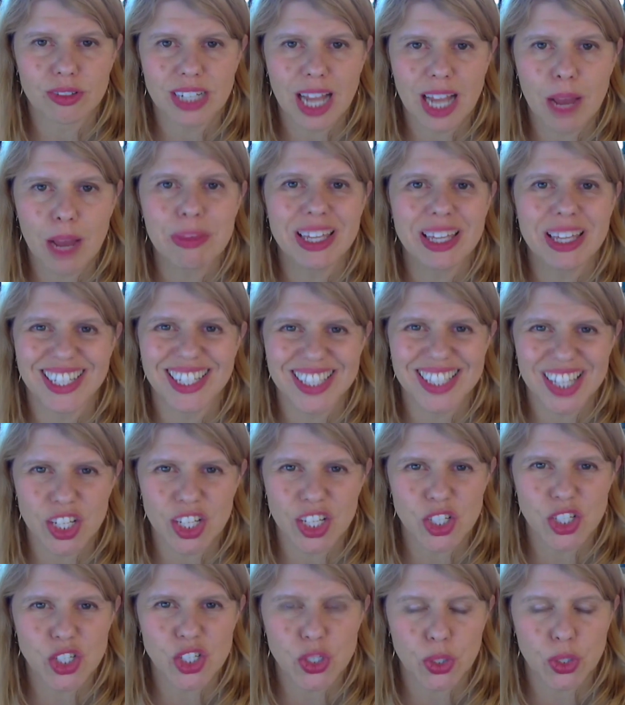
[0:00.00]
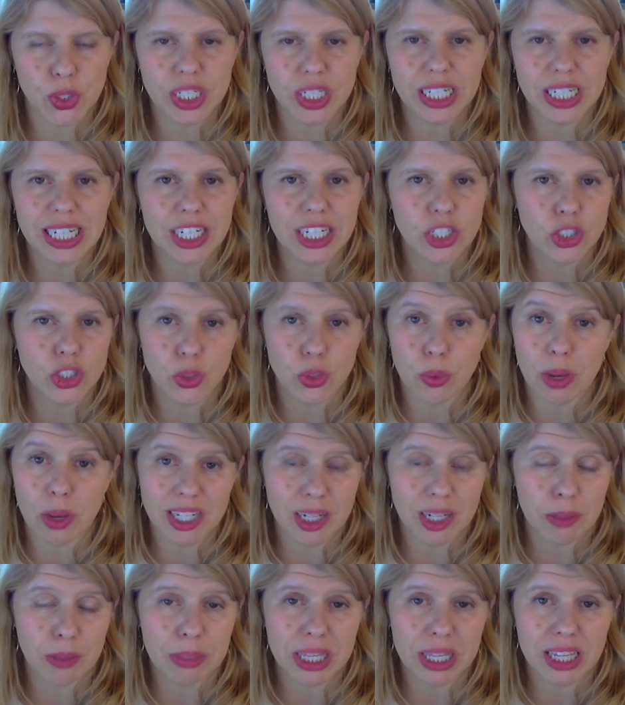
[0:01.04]
come in as uncertain, it do end
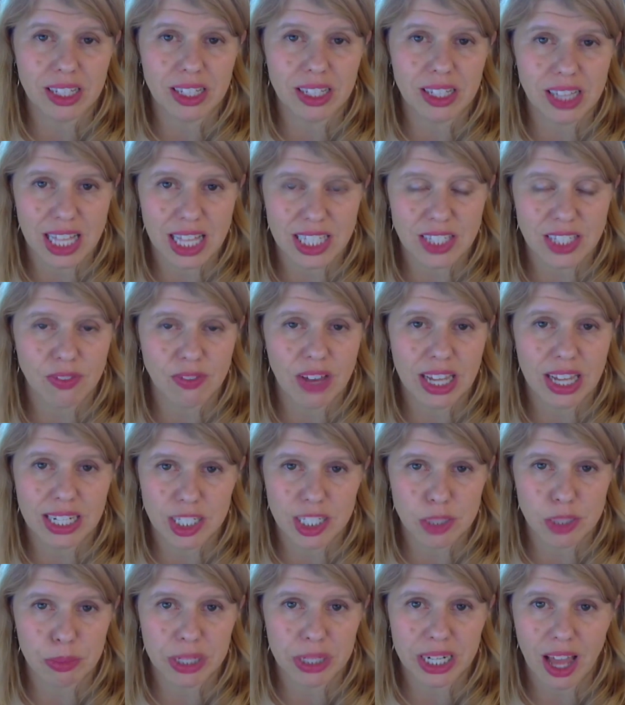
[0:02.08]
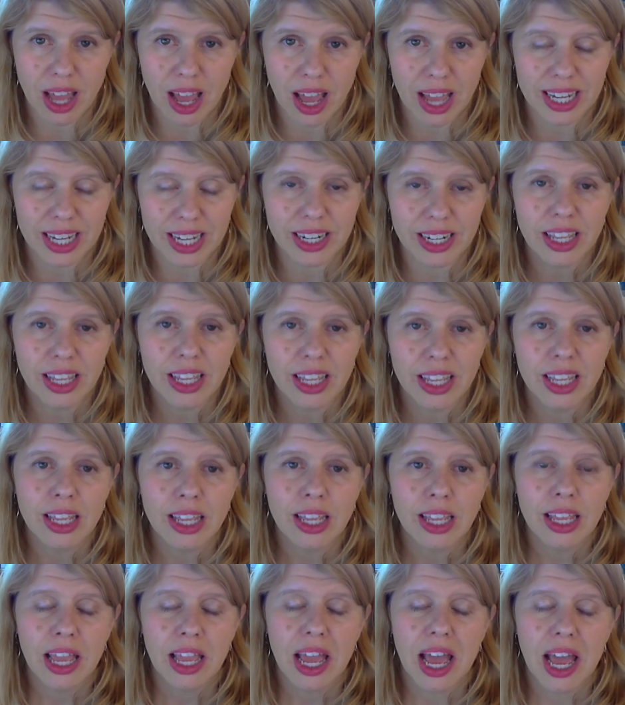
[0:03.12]
up being classified as benign.
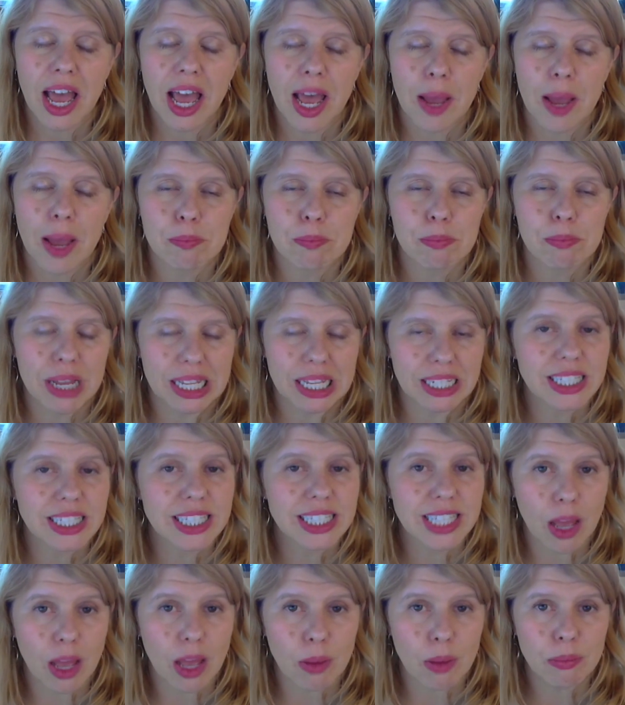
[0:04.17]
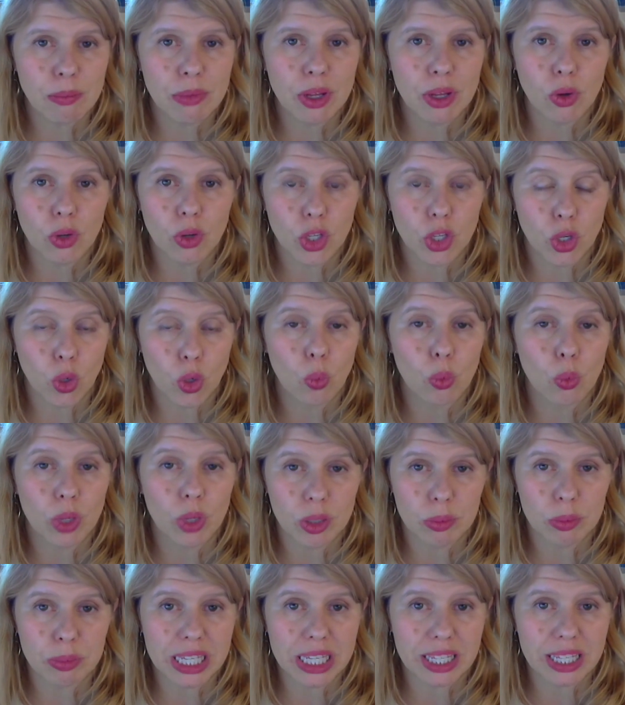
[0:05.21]
But some, you know,
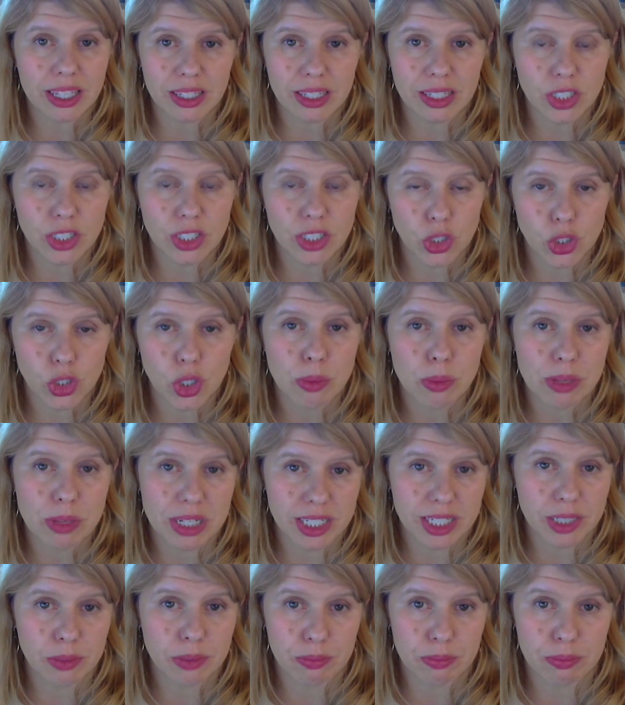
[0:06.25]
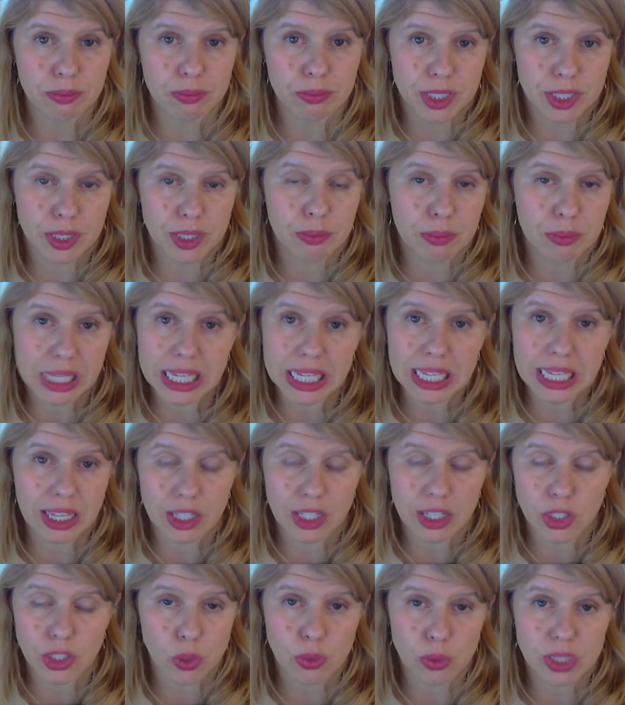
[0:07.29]
will be determined to be
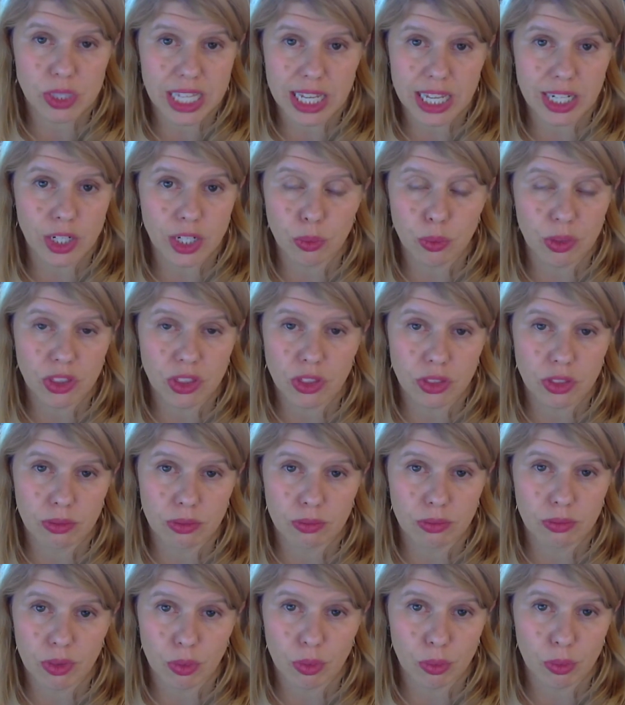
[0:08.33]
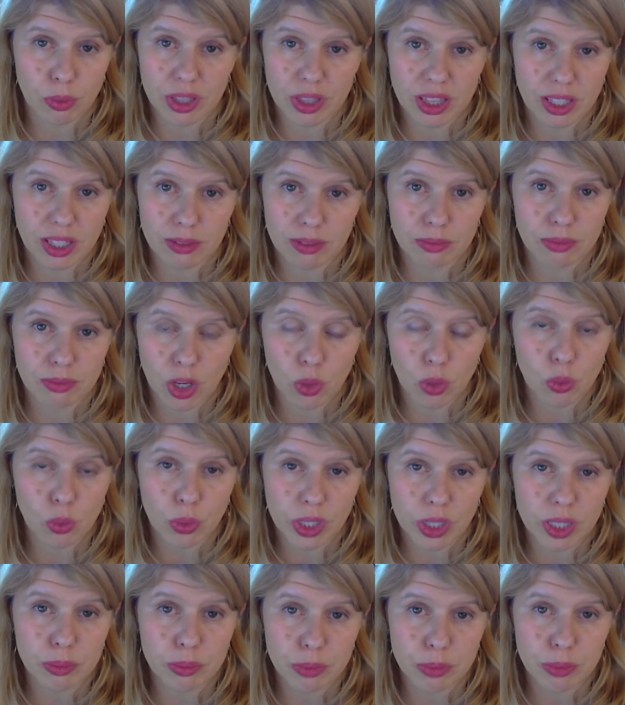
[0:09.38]
associated with a
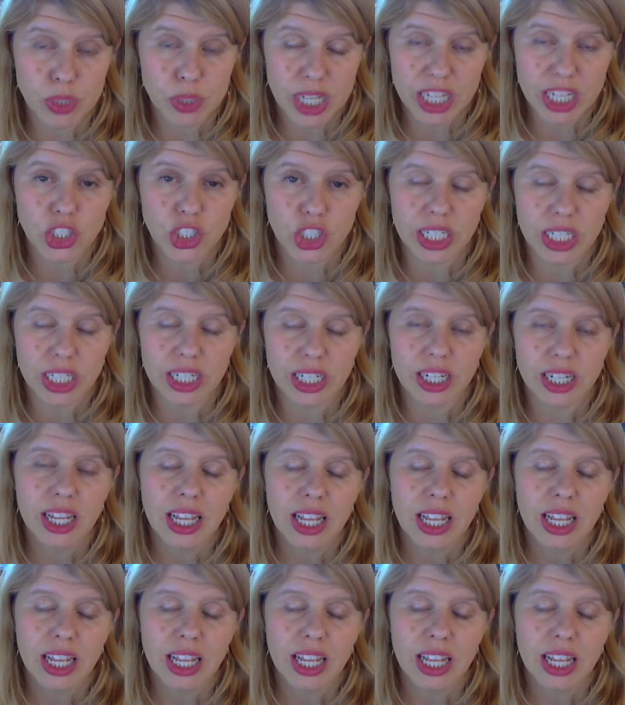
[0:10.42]
real mutation